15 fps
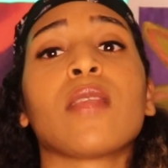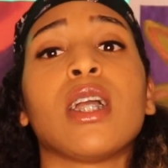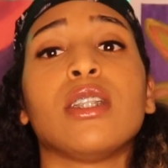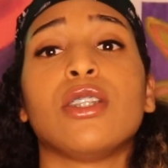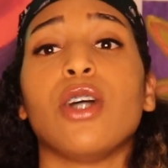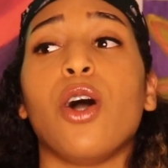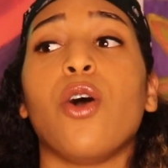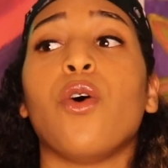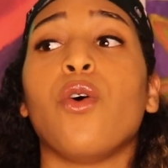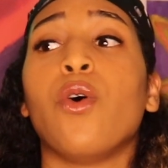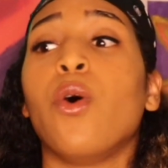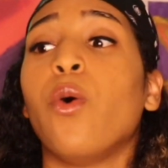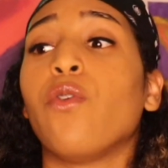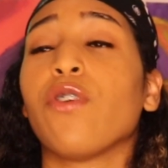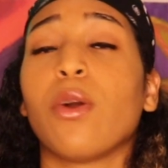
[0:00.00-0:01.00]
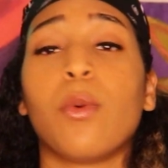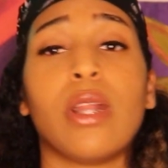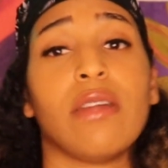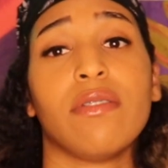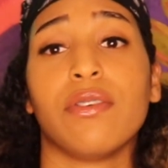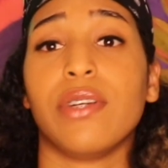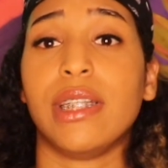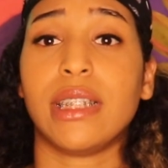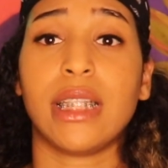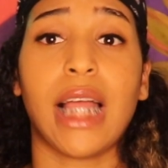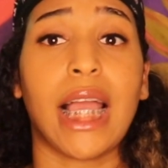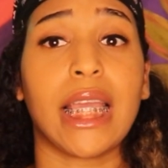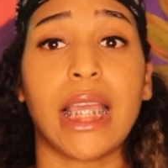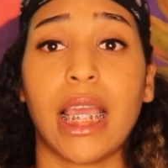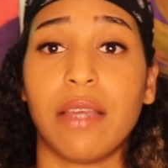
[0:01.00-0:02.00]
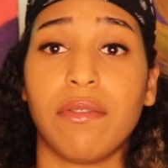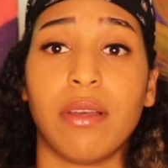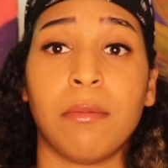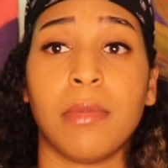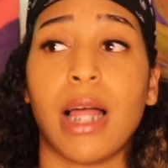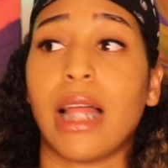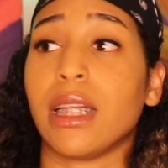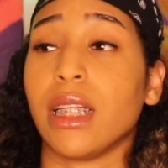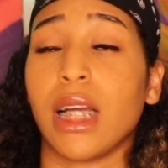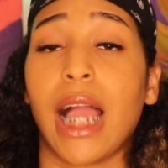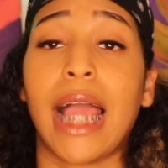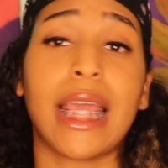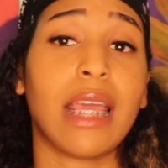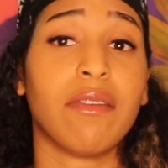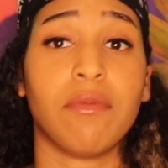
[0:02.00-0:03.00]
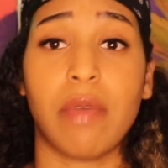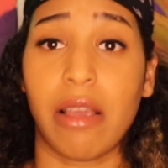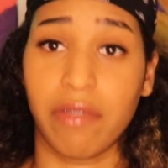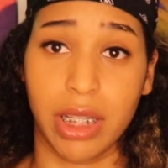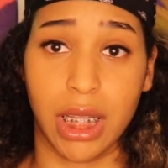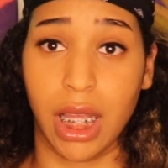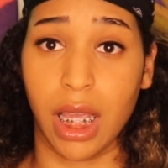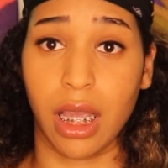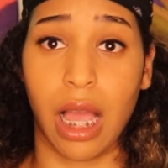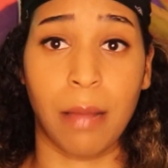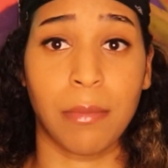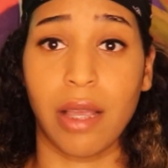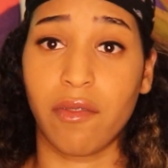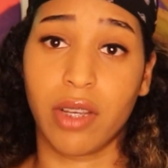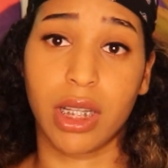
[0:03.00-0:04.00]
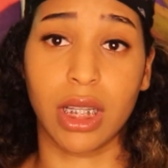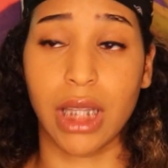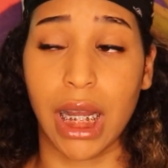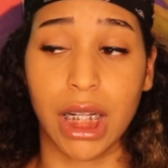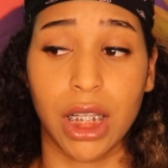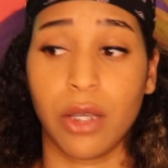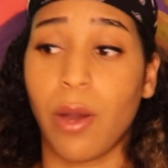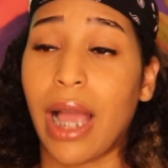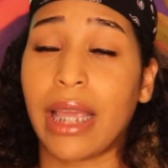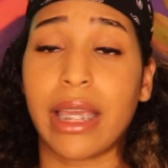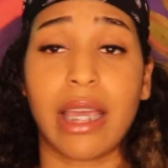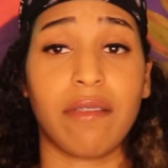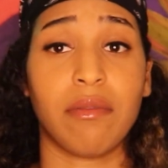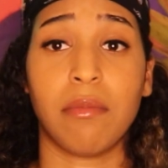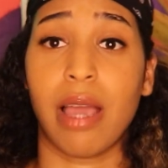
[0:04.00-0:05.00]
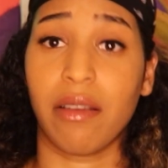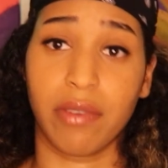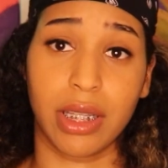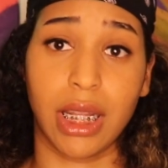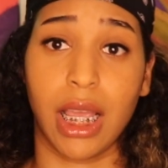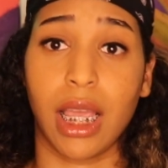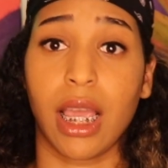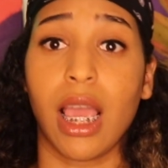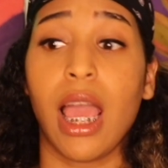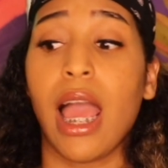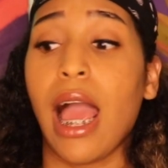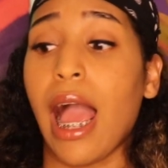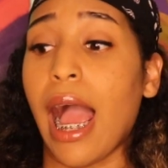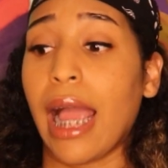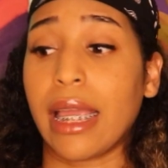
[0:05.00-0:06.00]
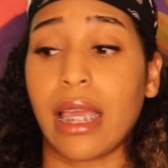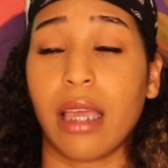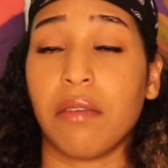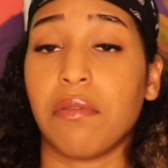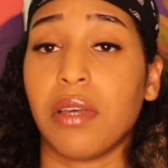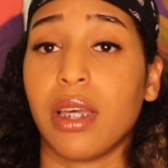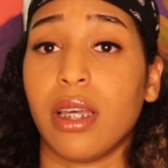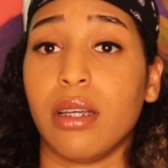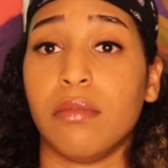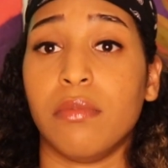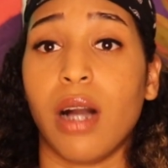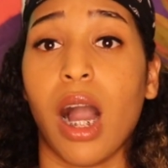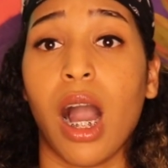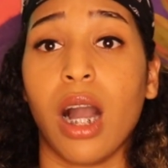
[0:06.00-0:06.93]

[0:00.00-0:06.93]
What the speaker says: So for whatever reason, I gave him everything. I'm not even gonna lie to you, I gave him everything. I gave him